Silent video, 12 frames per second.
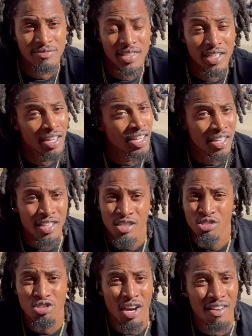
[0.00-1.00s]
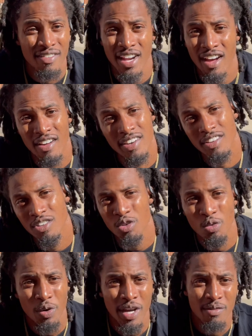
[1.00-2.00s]
You're driving out in a new
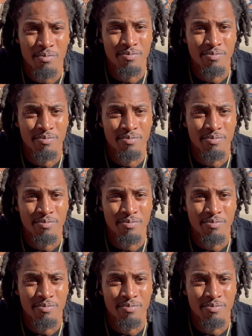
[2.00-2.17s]
whip.